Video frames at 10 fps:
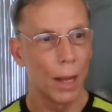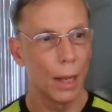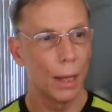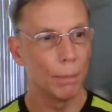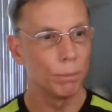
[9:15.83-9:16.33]

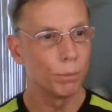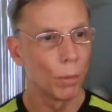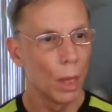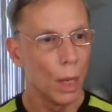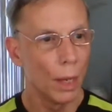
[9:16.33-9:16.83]
Um,
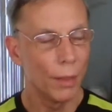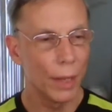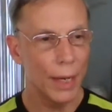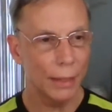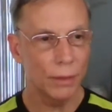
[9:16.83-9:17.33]

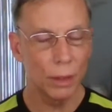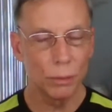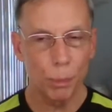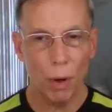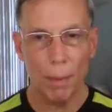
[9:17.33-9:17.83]
the next
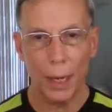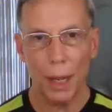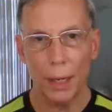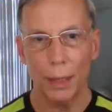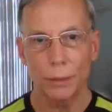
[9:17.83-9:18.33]
is
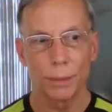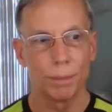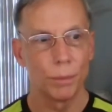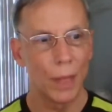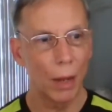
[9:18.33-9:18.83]
probiotics
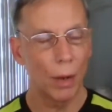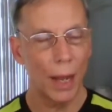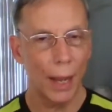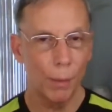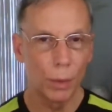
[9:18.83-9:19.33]
now,
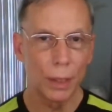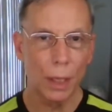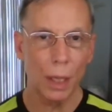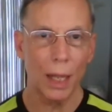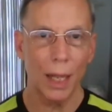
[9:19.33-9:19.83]
I would
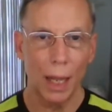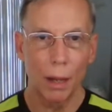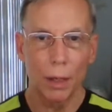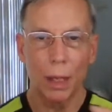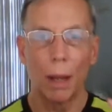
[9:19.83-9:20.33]

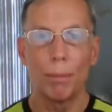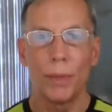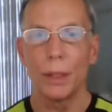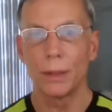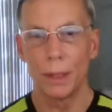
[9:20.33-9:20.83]
clump
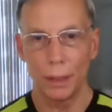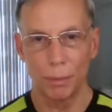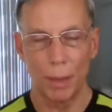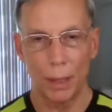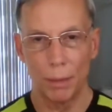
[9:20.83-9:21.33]
this, and
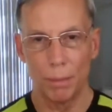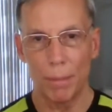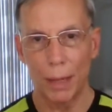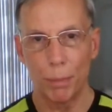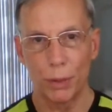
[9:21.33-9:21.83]
that's my
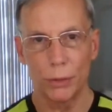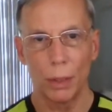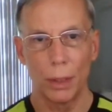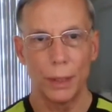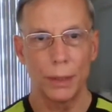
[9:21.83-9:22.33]
my
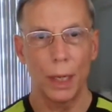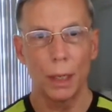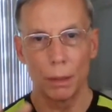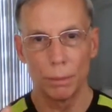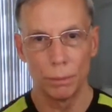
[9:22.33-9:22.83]
personal
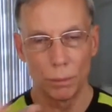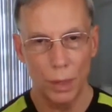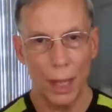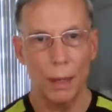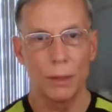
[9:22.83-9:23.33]
intake.
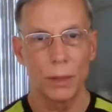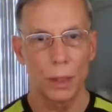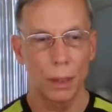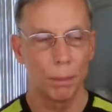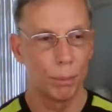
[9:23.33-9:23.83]
They
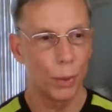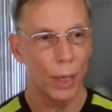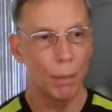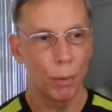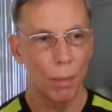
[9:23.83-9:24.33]
put
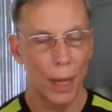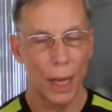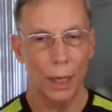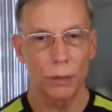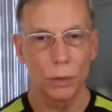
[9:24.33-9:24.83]
in
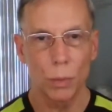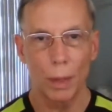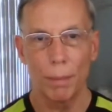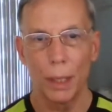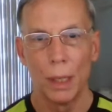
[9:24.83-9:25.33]
probiotics as
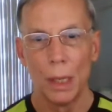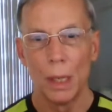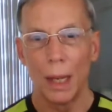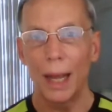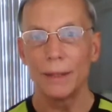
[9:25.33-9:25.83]
one, but
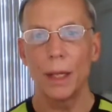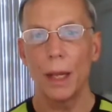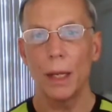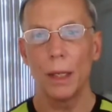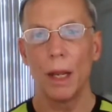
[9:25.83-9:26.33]
I
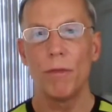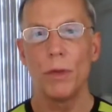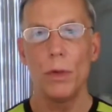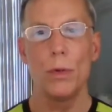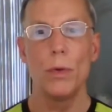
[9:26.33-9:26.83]
say if
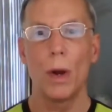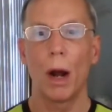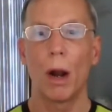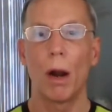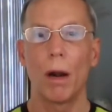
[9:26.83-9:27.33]
you
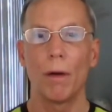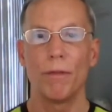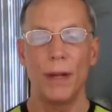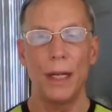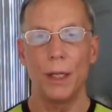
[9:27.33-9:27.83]
are
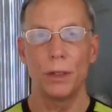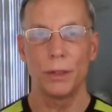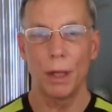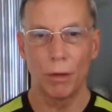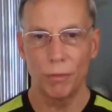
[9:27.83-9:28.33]
feeding
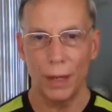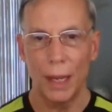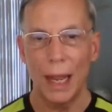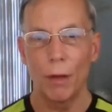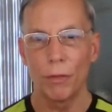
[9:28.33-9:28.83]
yourself
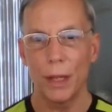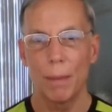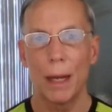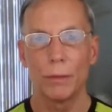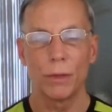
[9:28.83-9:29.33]
healthy
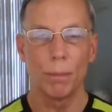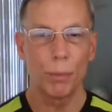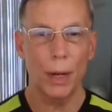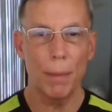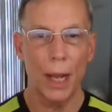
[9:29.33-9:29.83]
amounts of
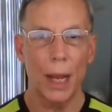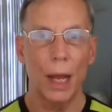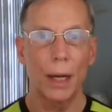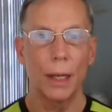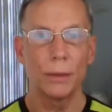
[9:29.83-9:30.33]

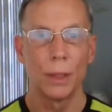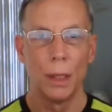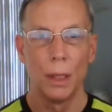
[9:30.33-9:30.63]
prebiotics,